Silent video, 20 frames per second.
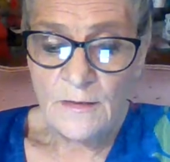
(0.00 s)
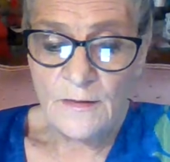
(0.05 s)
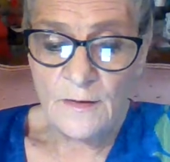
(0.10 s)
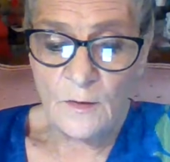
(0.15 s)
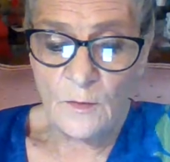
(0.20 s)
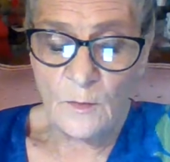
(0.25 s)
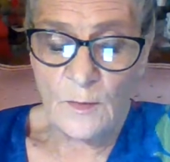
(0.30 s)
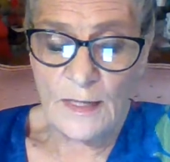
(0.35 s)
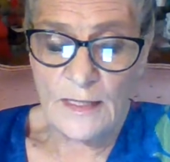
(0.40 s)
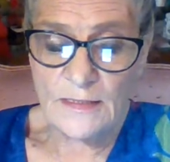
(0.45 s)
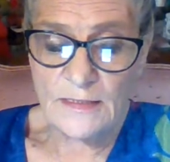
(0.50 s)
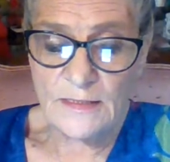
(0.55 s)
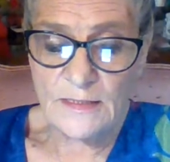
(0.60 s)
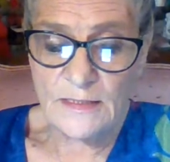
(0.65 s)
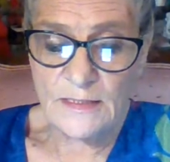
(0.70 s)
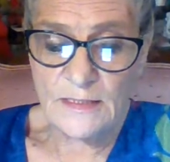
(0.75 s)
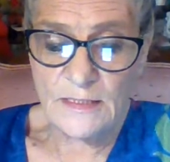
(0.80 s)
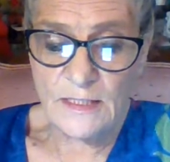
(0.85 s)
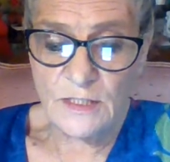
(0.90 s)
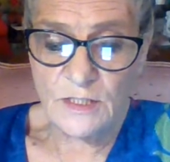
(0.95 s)
There
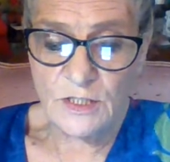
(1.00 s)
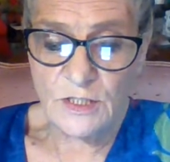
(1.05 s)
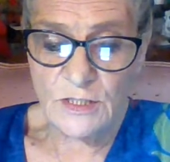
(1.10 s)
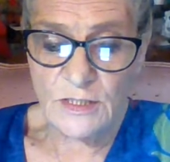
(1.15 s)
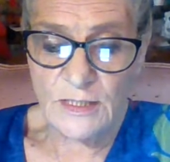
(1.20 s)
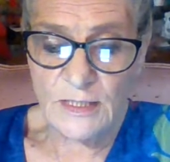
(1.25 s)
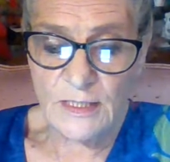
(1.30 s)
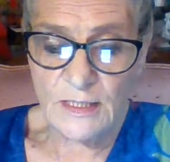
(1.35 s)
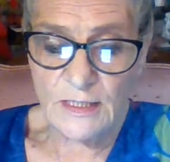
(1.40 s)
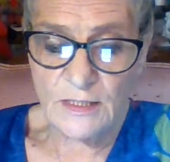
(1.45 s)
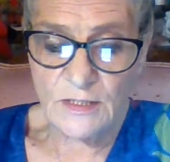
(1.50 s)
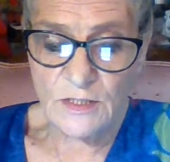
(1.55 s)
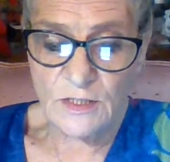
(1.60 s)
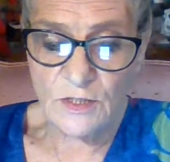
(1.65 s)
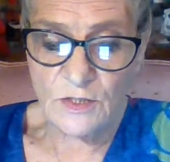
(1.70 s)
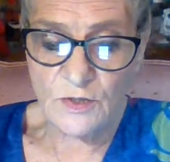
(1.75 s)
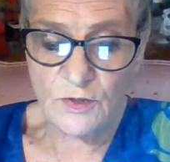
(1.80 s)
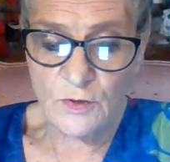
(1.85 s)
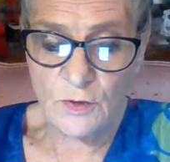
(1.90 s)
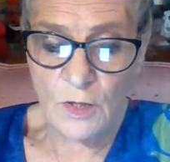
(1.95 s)
wasn't such a thing as
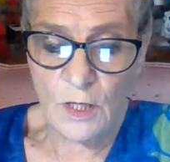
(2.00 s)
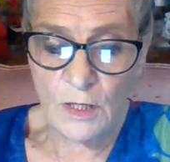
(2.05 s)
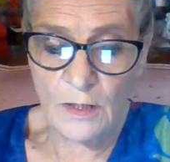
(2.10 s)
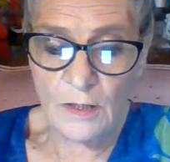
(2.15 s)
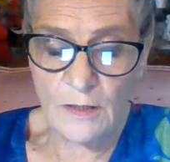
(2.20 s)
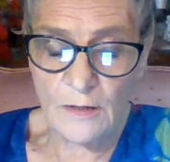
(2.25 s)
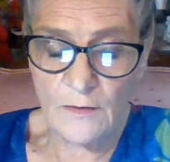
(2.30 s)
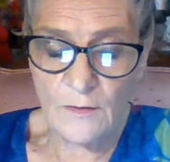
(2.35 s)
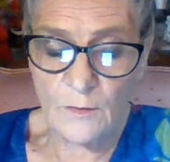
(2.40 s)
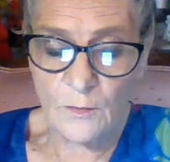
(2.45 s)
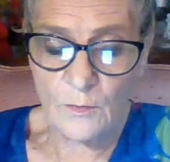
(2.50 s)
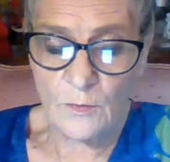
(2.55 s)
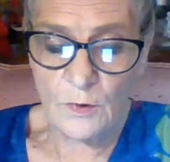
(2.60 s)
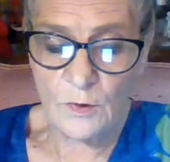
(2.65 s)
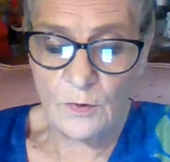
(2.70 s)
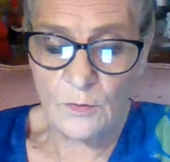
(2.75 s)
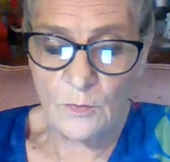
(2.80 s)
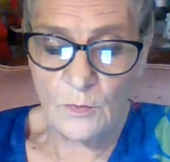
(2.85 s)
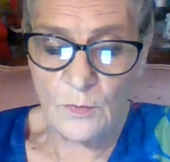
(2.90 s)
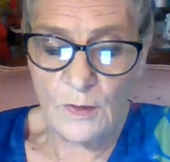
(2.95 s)
a trunk in the
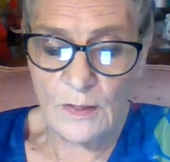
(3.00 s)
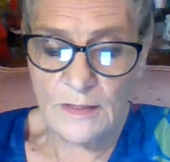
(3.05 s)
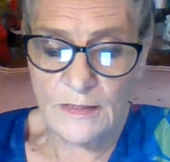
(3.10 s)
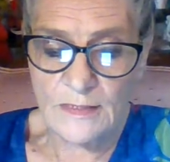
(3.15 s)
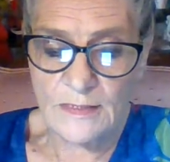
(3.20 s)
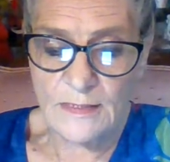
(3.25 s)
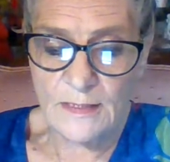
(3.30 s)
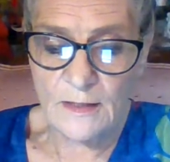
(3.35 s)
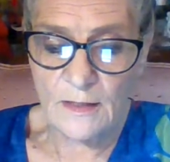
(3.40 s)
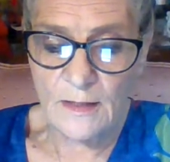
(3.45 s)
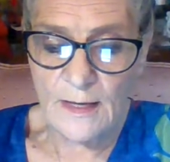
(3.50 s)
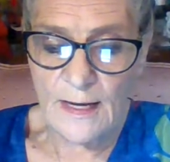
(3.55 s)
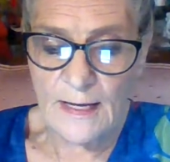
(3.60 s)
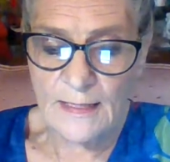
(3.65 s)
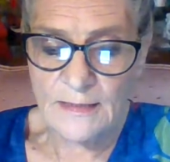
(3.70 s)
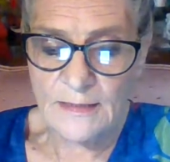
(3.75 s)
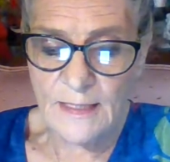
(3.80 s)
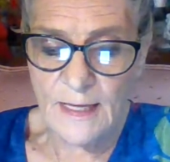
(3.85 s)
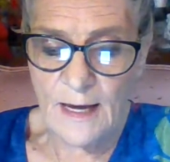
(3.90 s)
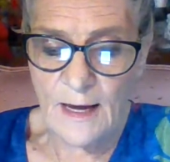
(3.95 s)
room, was there?
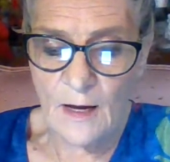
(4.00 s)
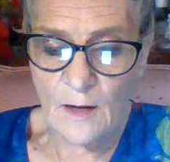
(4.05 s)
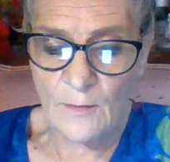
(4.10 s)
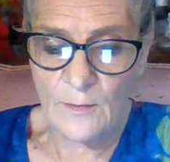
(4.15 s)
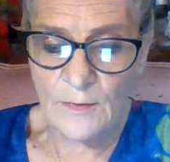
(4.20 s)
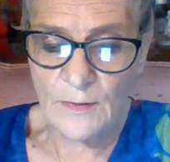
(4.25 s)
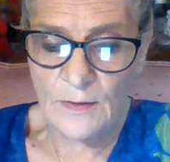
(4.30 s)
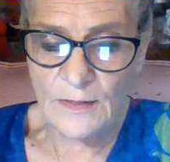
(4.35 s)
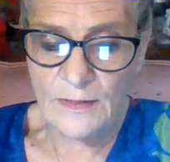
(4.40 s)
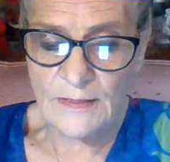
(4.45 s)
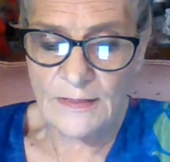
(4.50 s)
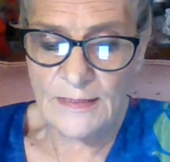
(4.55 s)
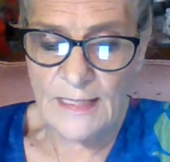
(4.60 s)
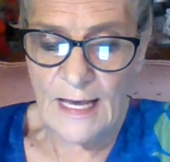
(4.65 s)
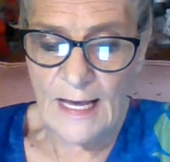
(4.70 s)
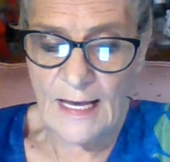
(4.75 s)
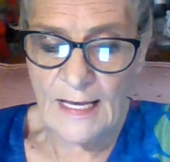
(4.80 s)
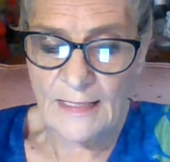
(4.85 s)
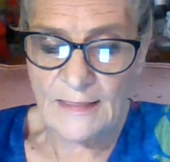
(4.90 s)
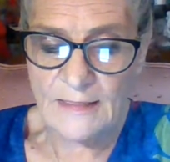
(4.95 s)
Asked Albert, his
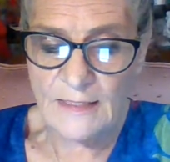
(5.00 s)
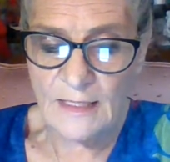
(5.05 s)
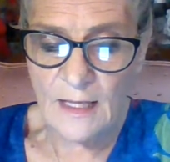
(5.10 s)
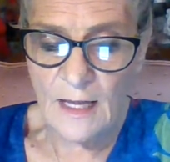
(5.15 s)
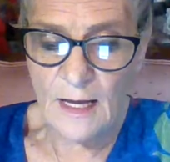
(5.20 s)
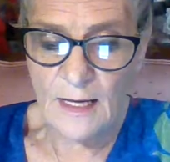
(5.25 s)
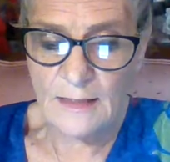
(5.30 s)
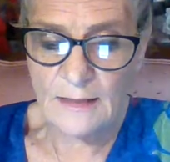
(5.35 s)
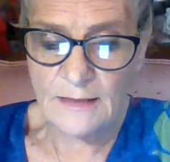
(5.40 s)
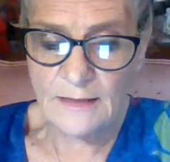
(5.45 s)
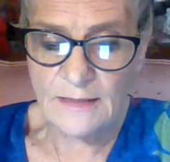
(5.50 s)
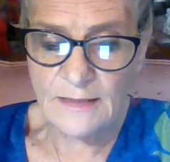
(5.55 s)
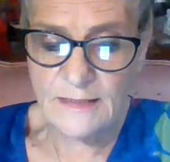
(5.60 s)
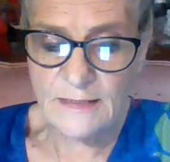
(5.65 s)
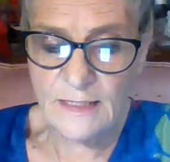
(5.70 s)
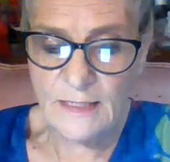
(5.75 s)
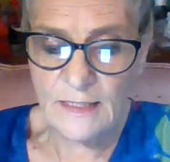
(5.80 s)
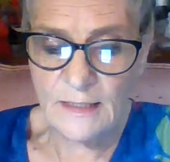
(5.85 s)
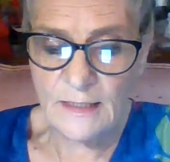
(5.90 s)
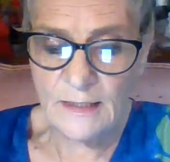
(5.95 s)
eyes lighting
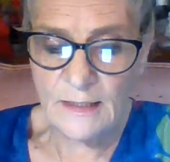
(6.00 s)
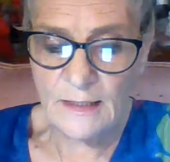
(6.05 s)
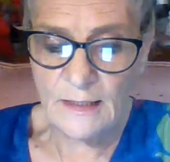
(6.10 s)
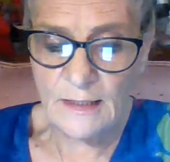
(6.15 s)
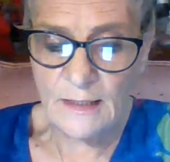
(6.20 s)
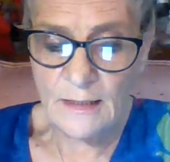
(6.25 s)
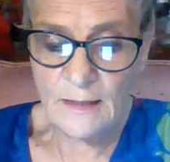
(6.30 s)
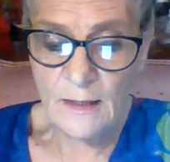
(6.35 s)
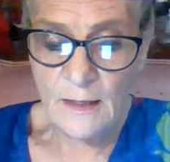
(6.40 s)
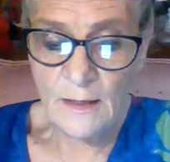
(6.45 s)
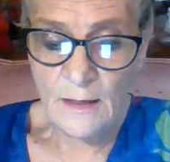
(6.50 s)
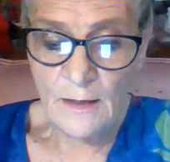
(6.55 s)
suddenly.